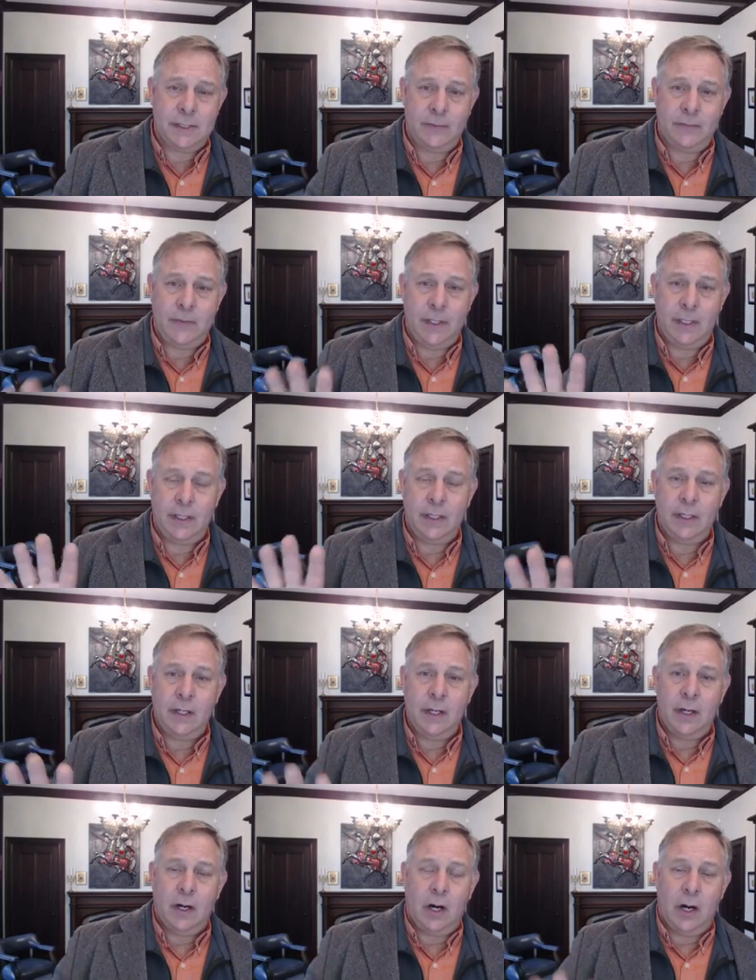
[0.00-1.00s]
feet
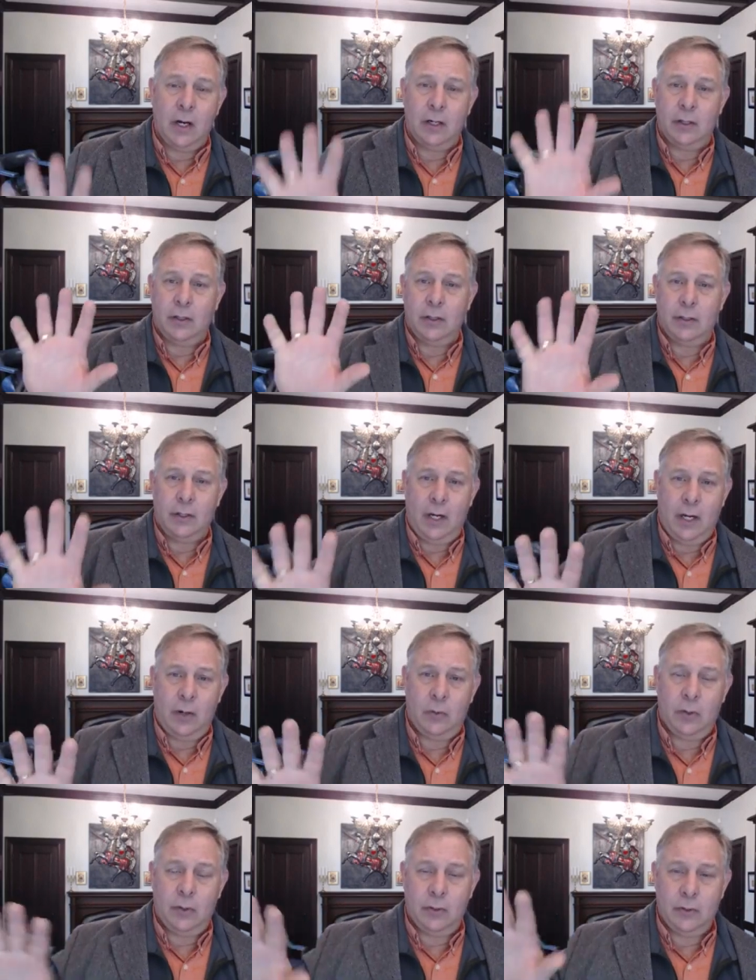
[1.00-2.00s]

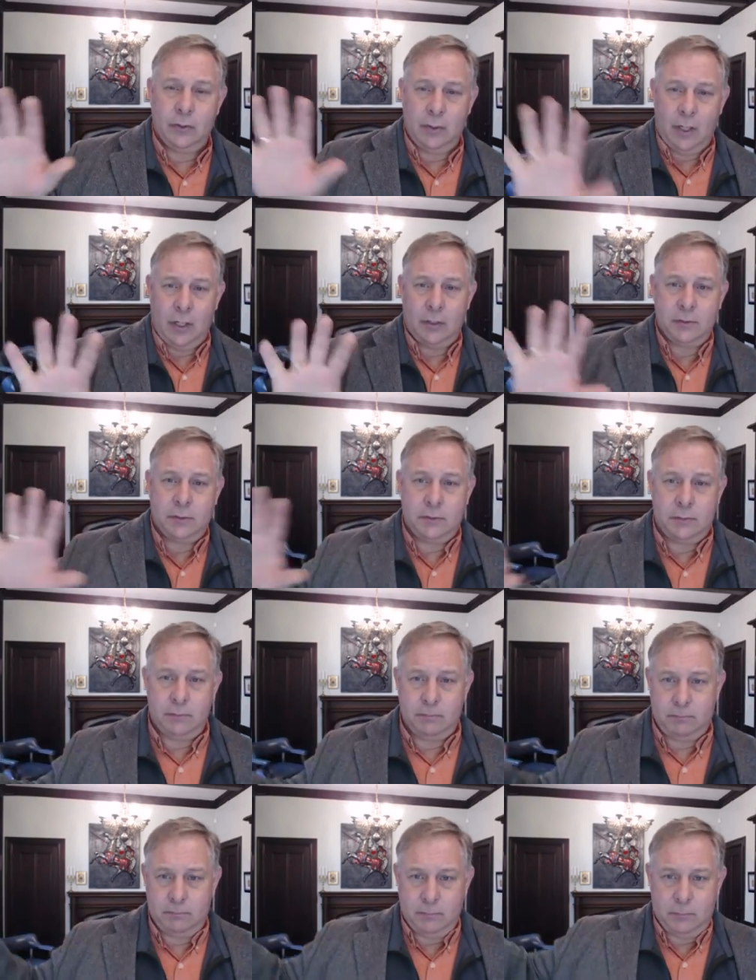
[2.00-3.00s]
are
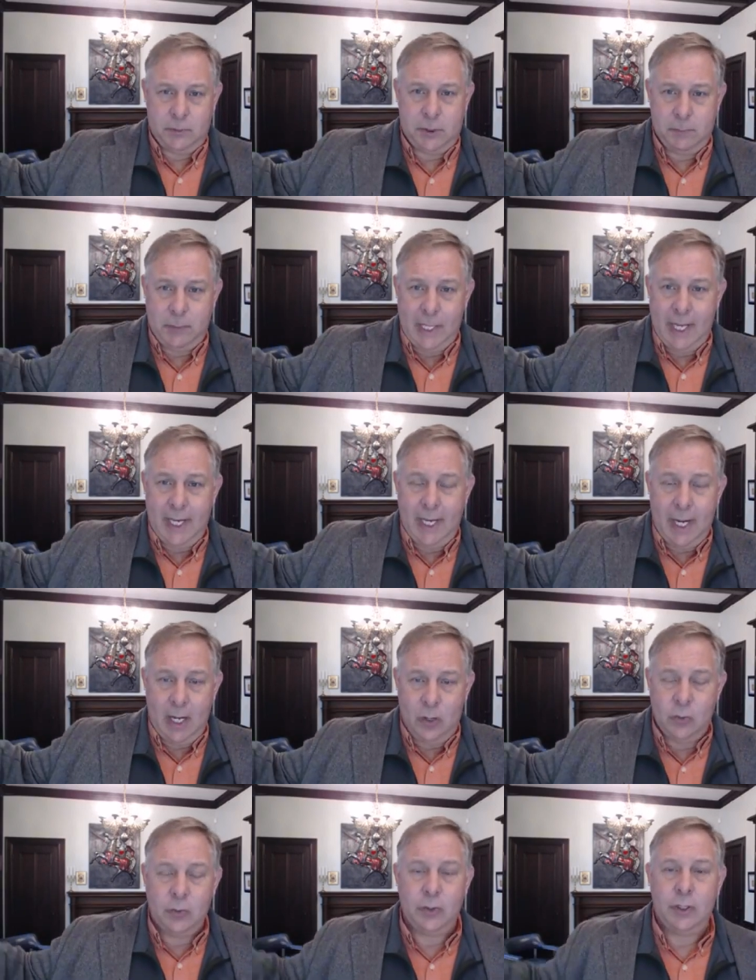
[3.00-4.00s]
splayed
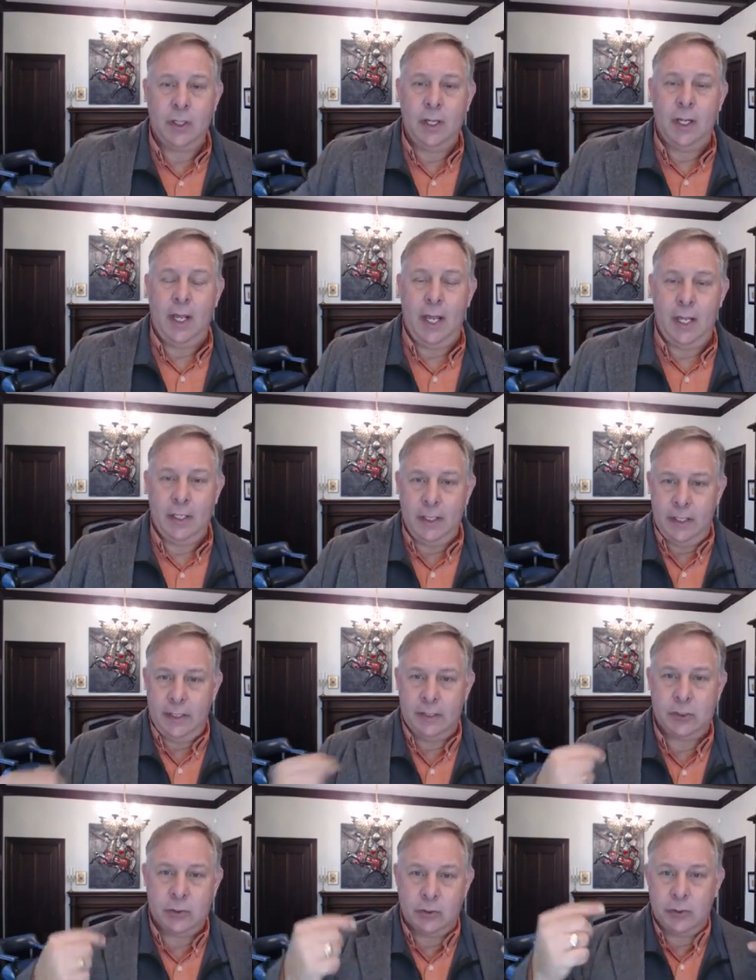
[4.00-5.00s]
out, and he
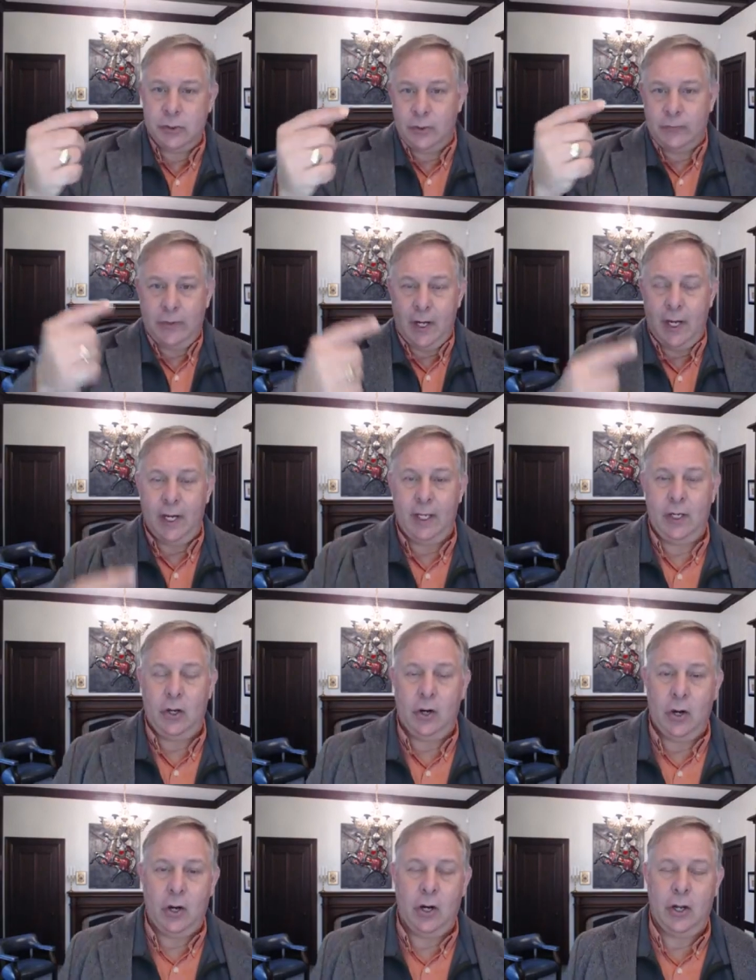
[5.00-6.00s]
is crucified
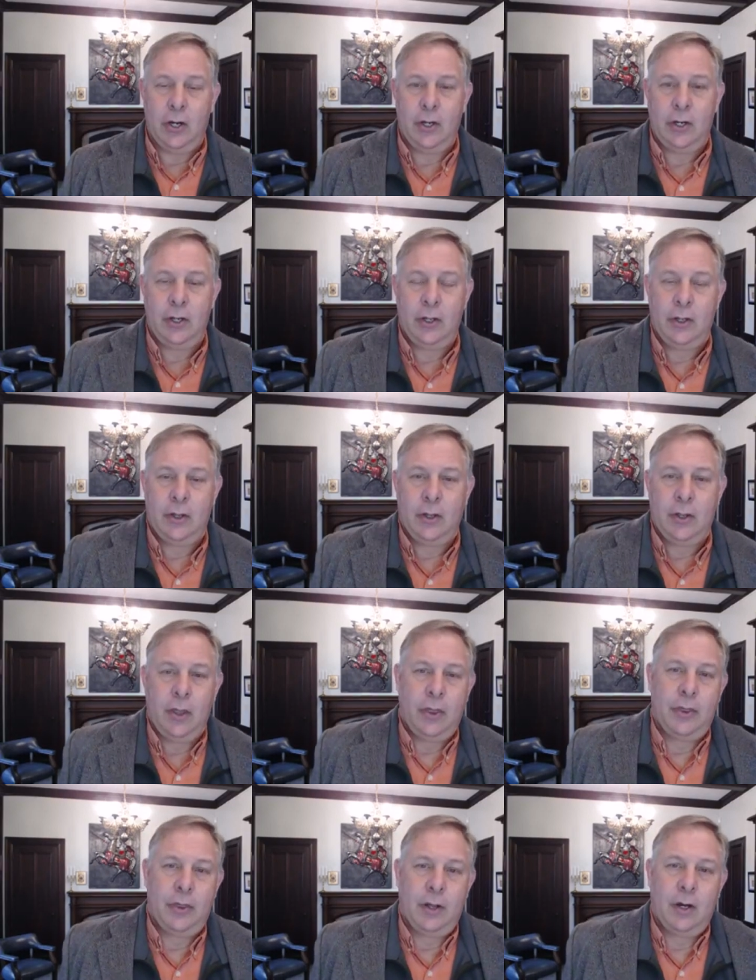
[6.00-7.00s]
on
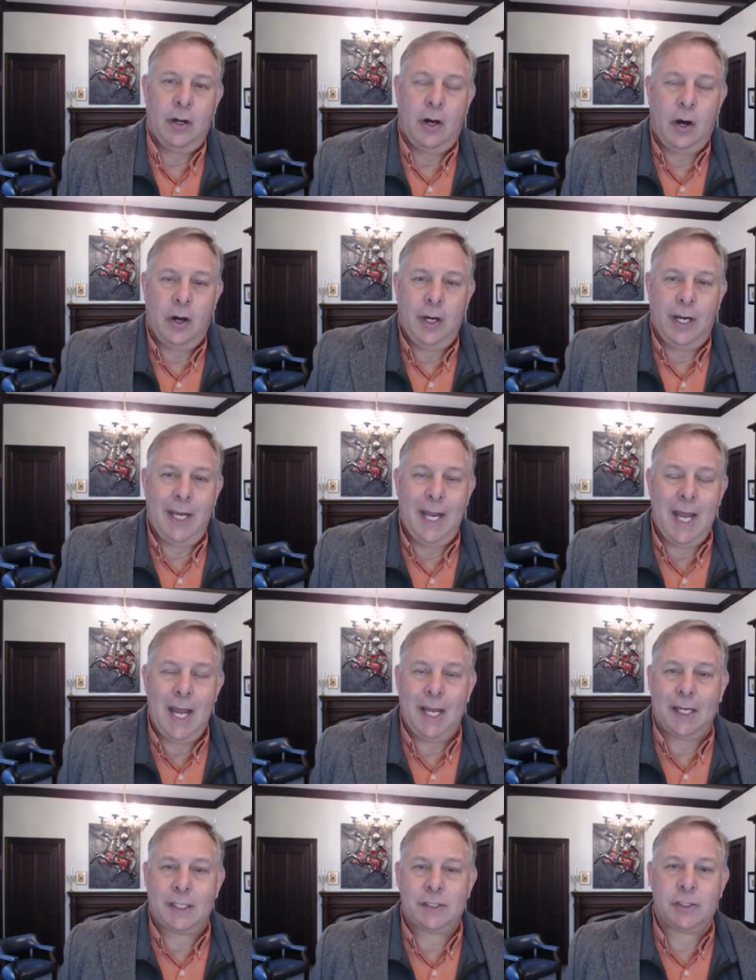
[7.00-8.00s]
an
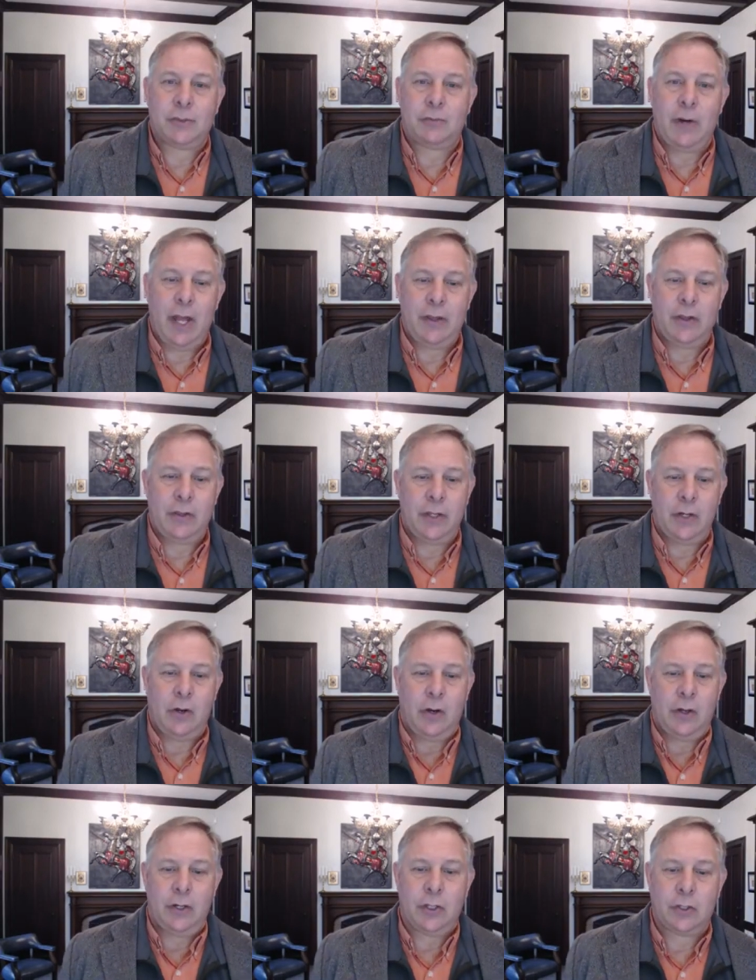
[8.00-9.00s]
X rather than
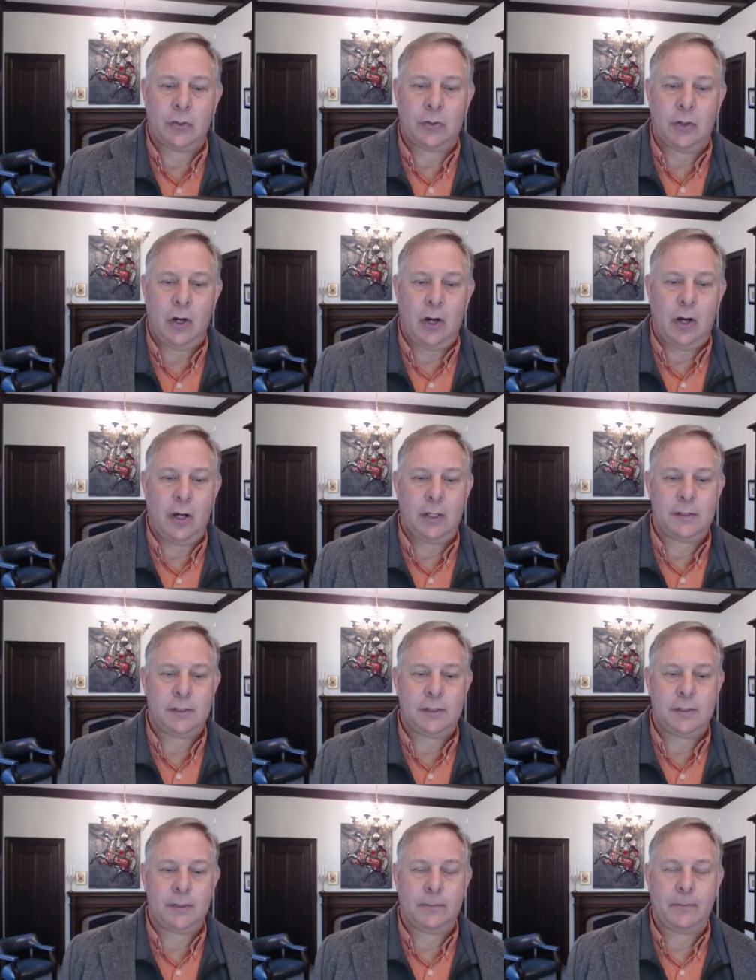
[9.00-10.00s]
on a cross.